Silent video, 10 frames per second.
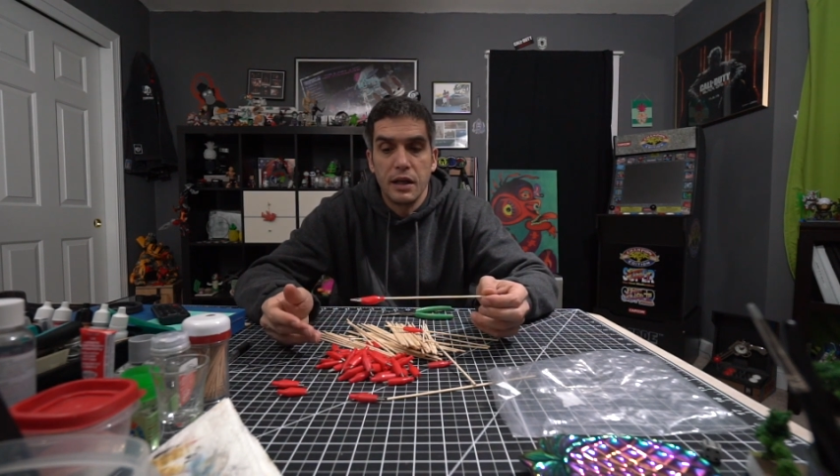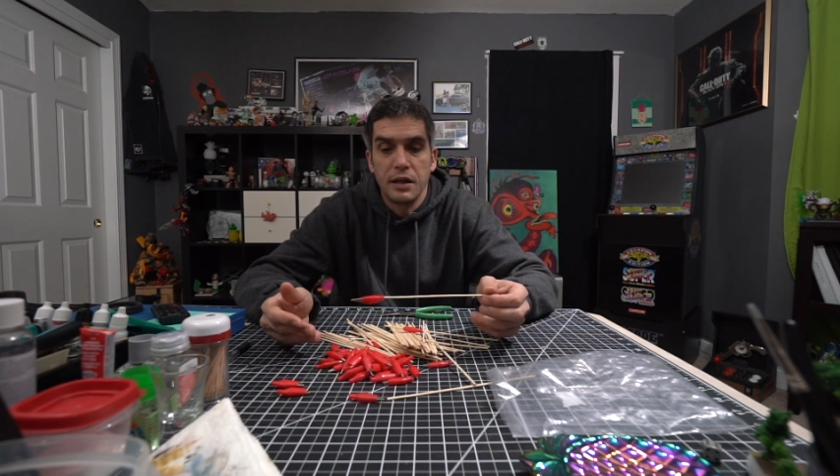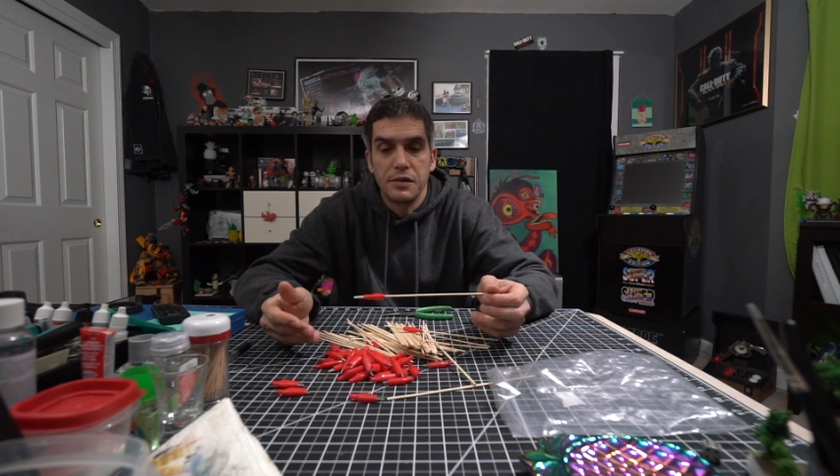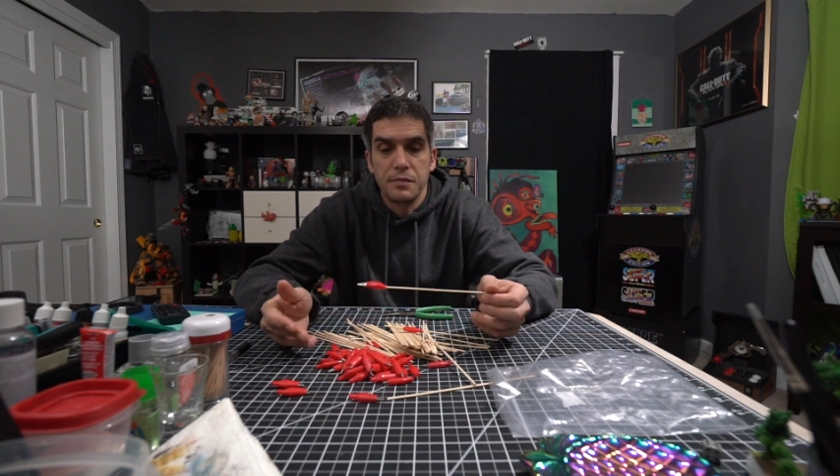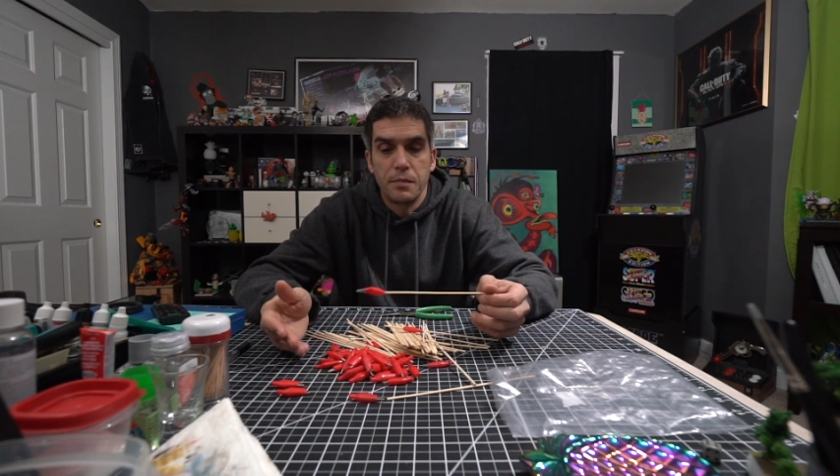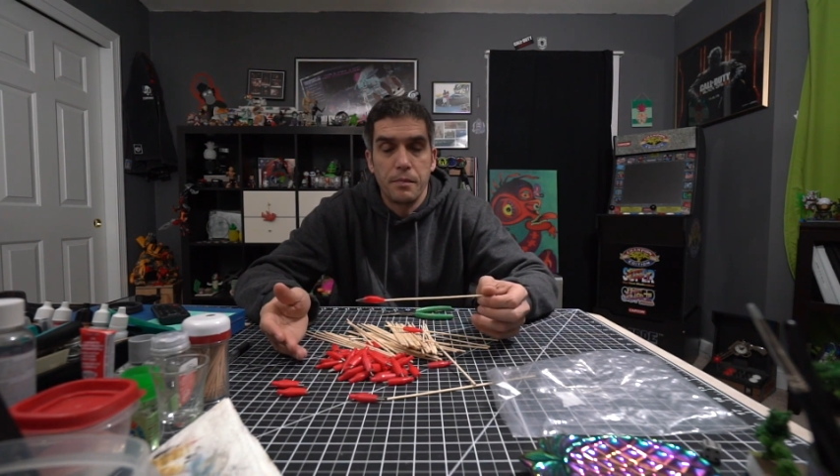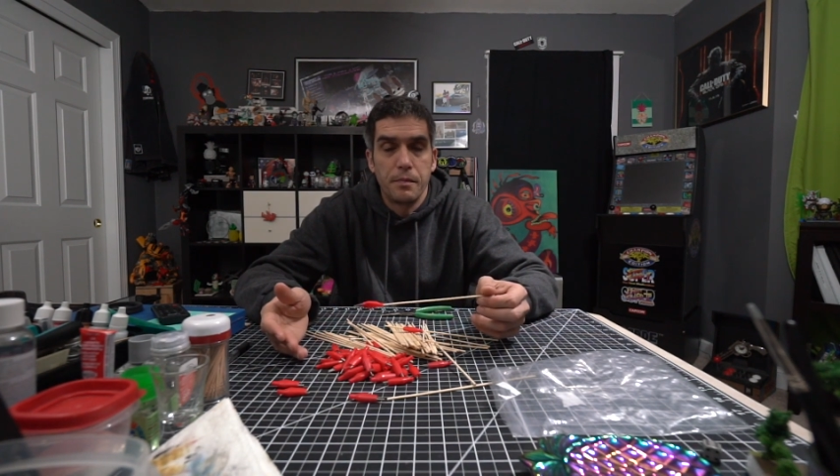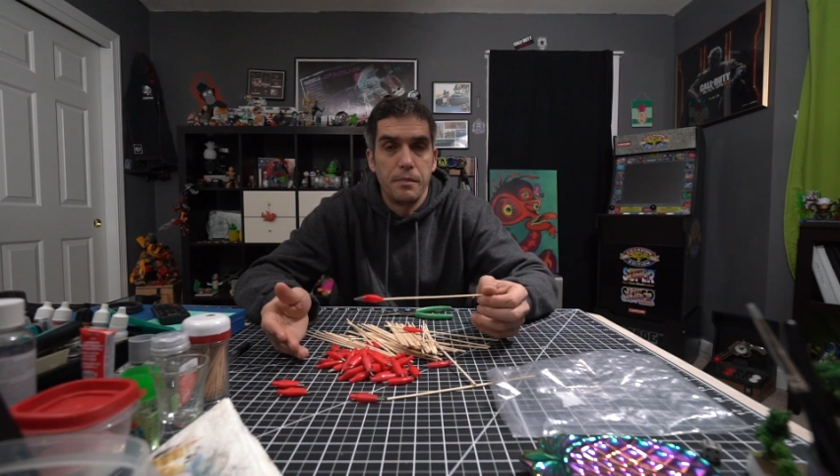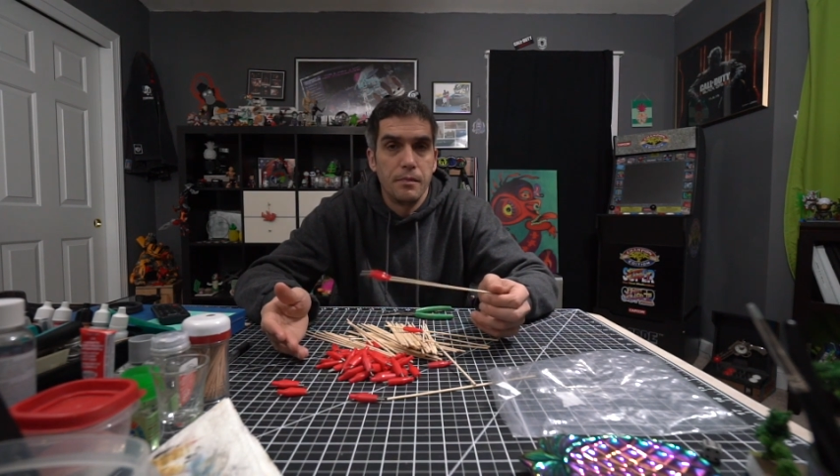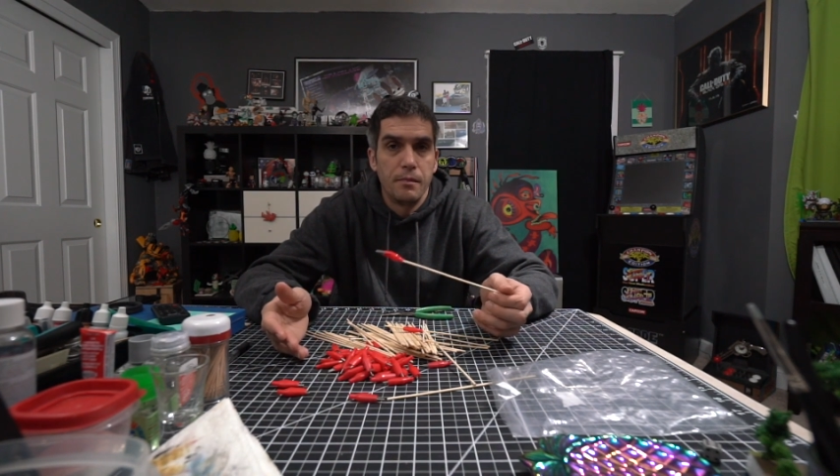and it's
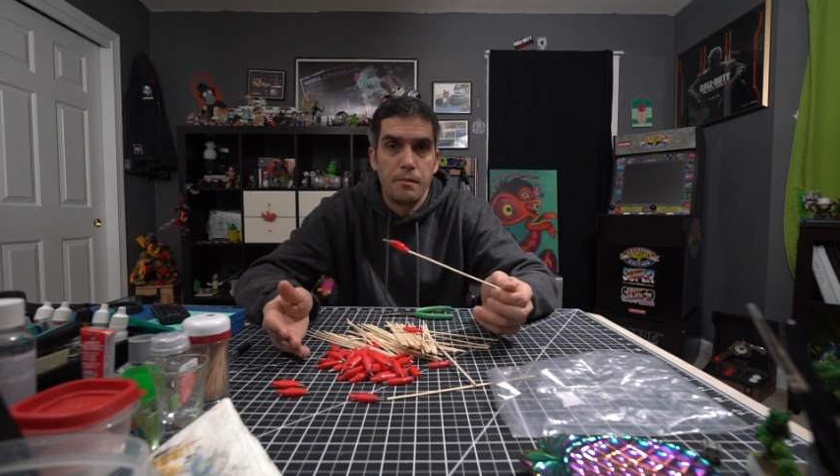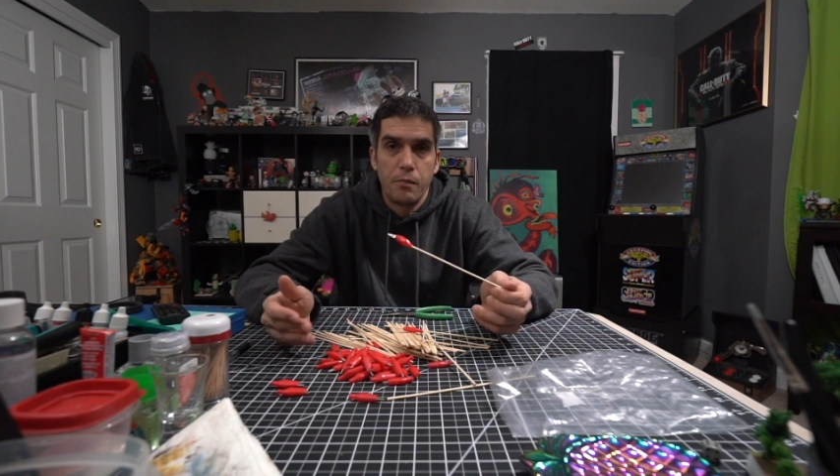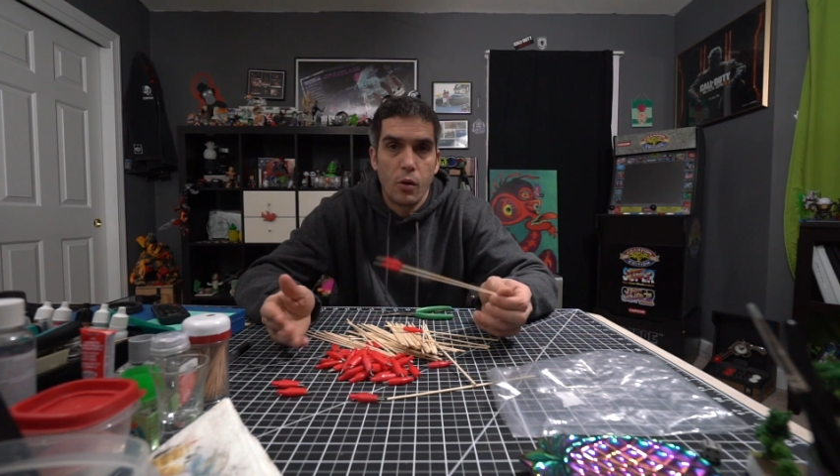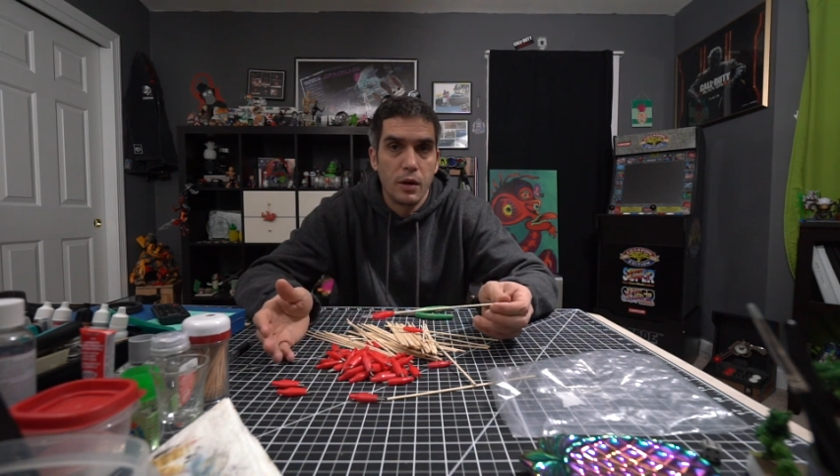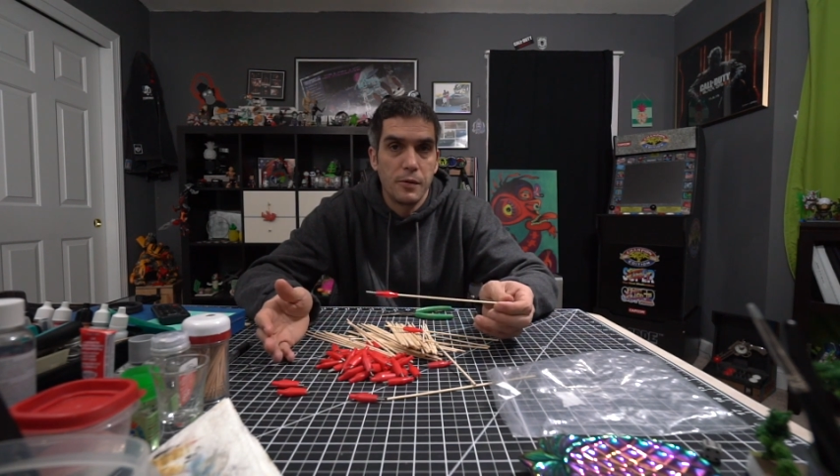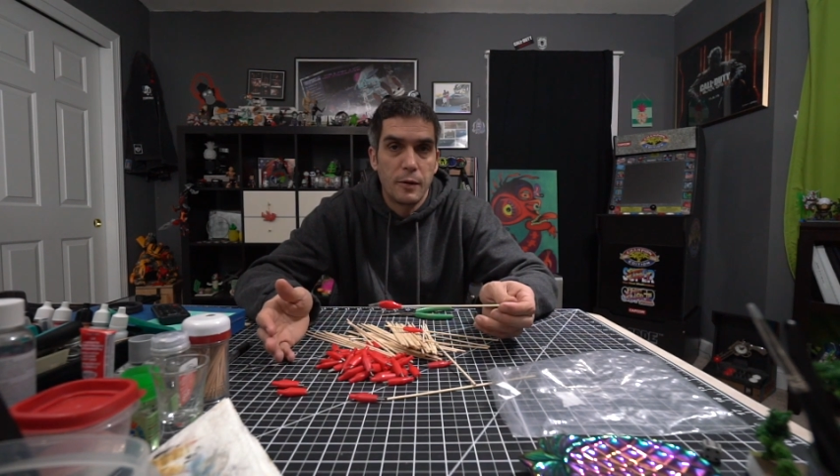poorly